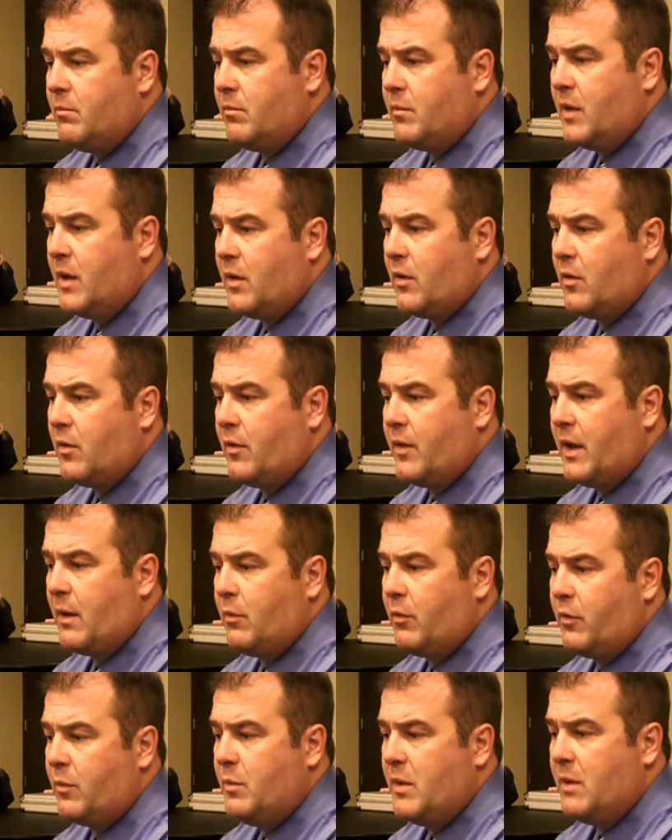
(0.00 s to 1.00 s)
you know, that
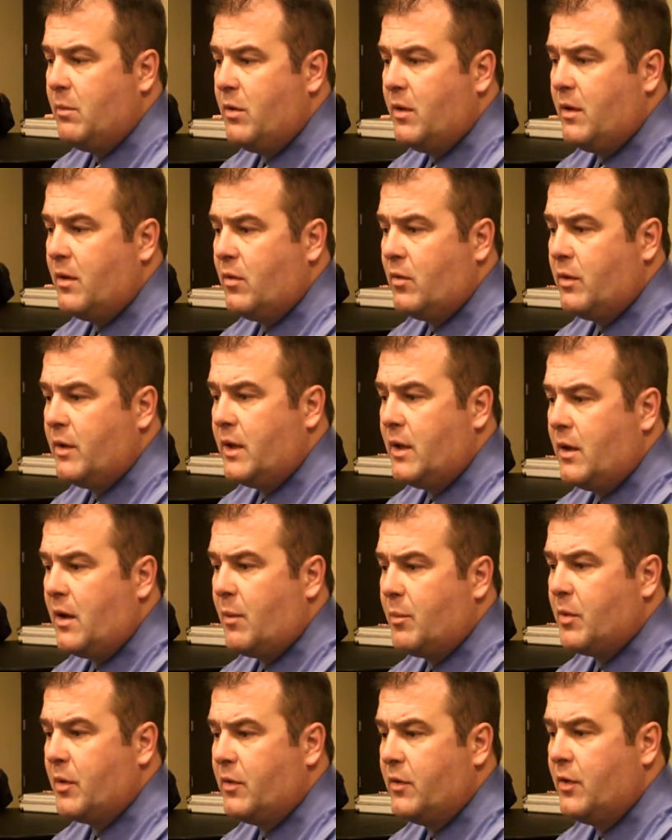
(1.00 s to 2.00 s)
was maybe the only
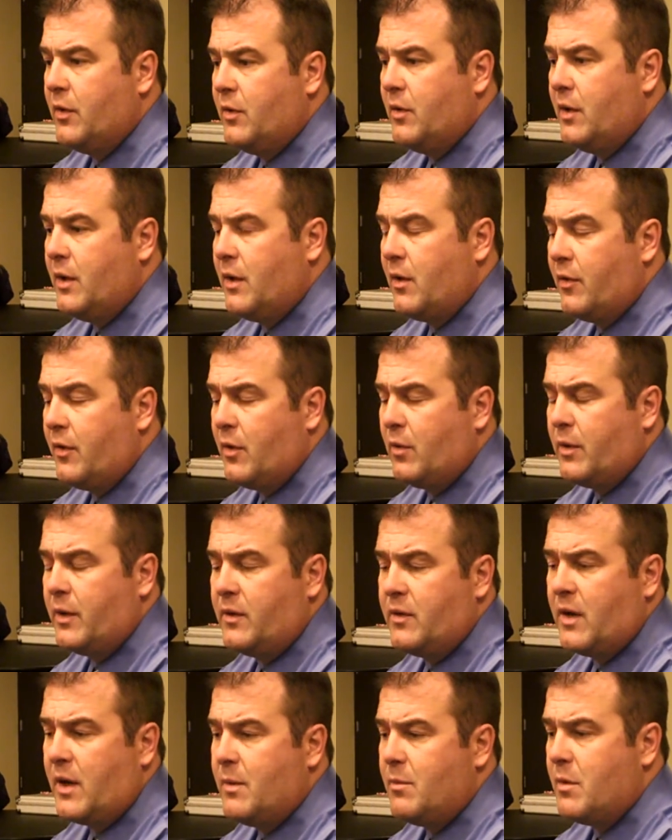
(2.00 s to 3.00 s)
opportunity or the only
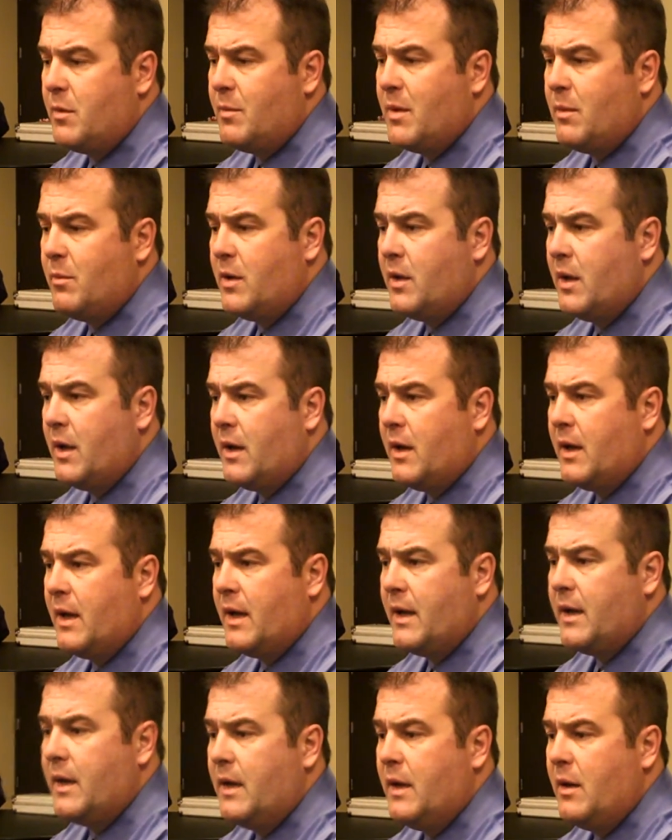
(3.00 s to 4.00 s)
time we maybe
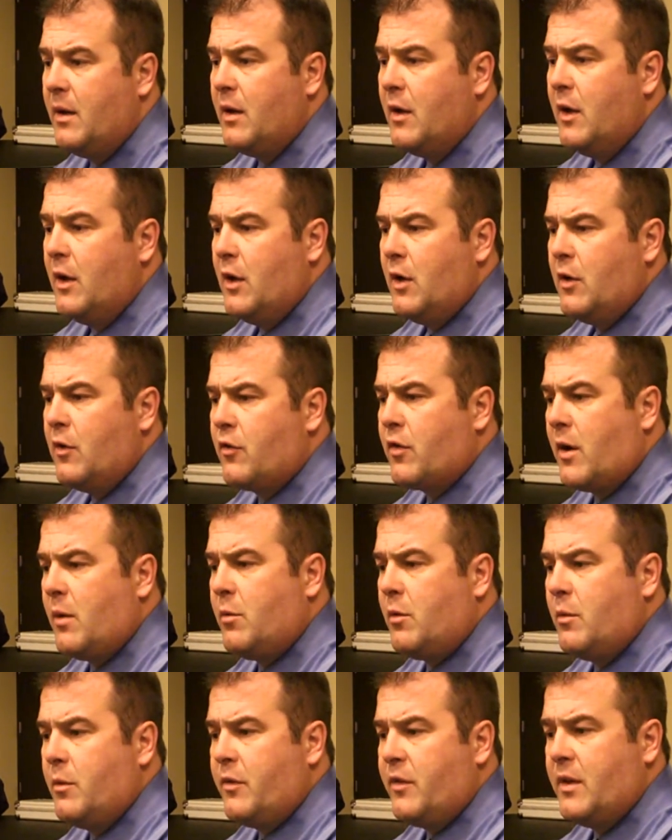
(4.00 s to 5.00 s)
had any
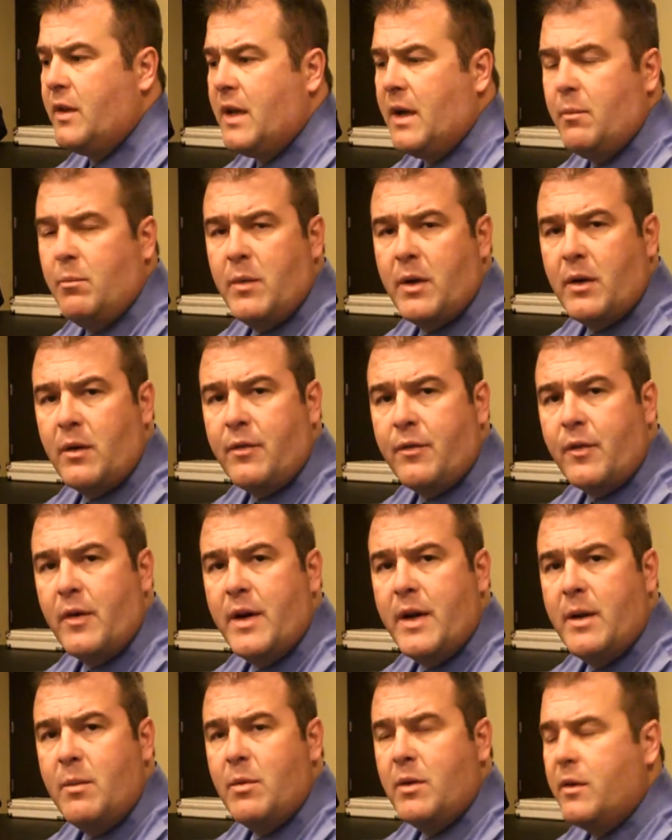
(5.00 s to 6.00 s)
trouble was in that middle
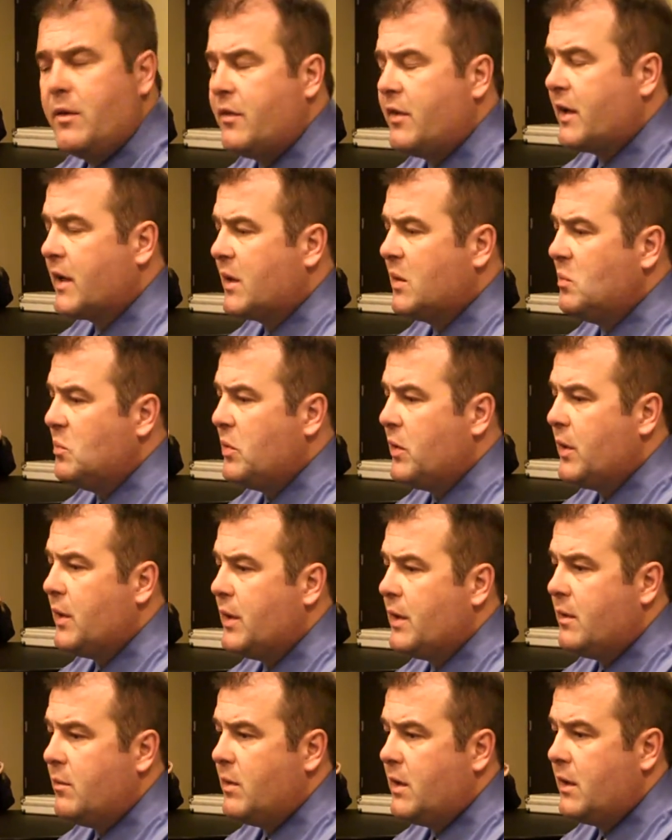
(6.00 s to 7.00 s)
frame in the second period.
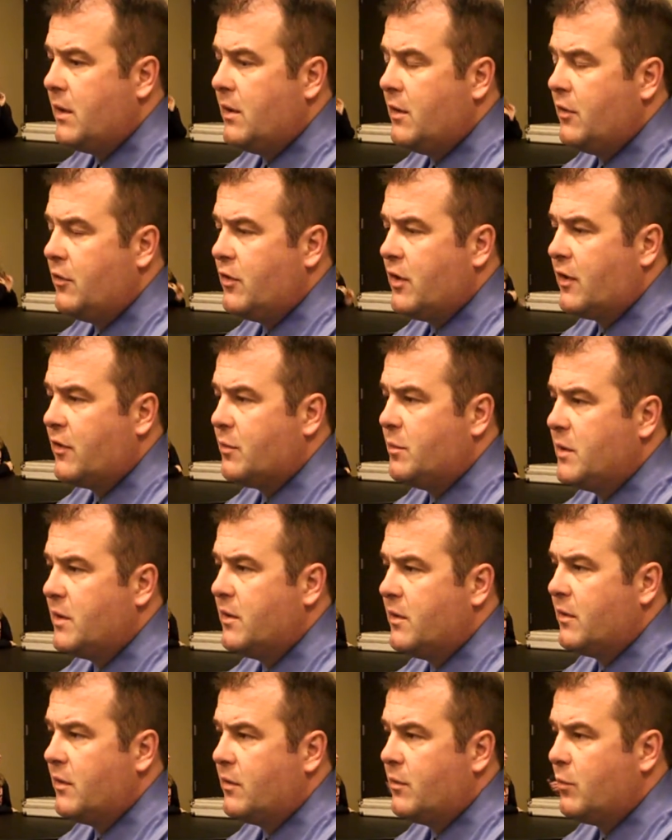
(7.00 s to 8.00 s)
They made an adjustment
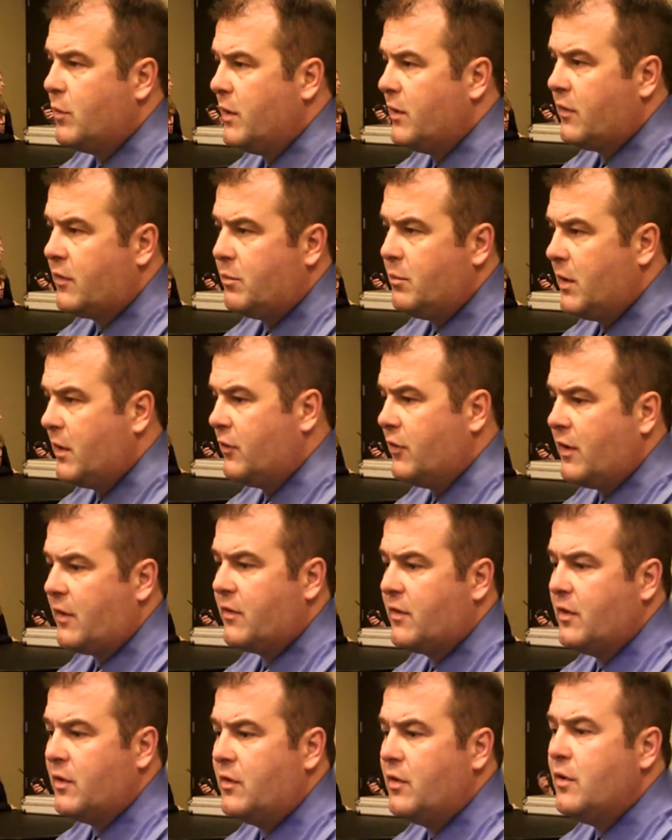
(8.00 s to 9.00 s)
and we just
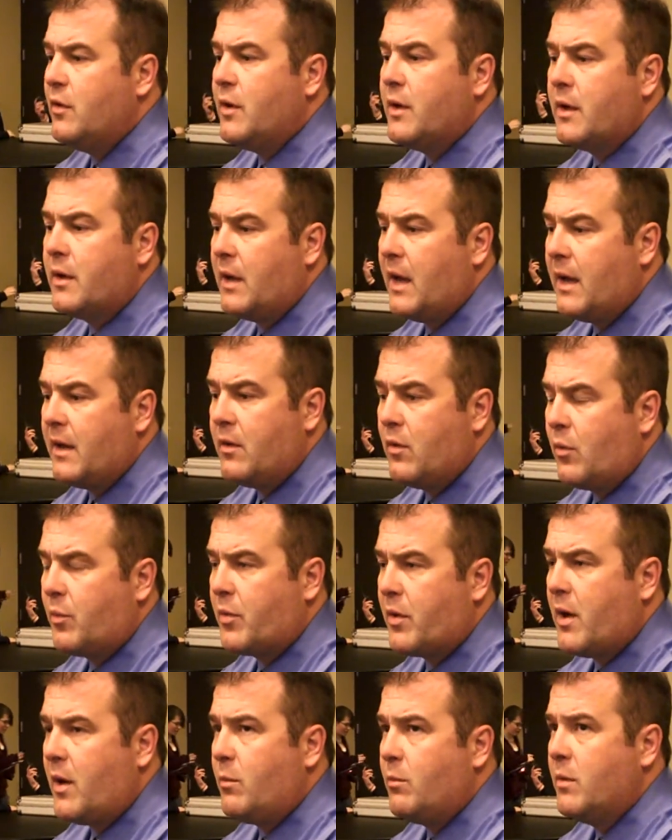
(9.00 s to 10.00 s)
adjusted to it and had no
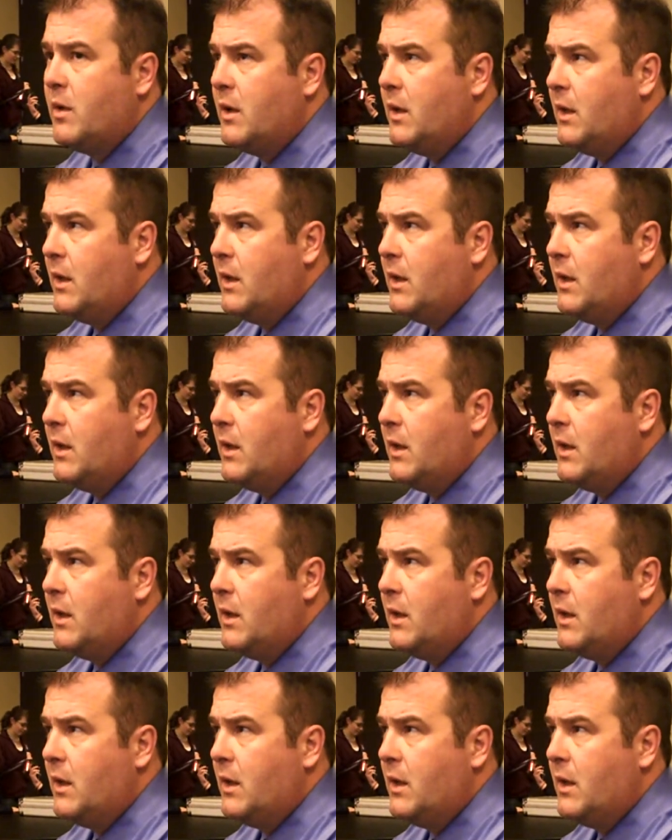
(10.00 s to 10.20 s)
problem.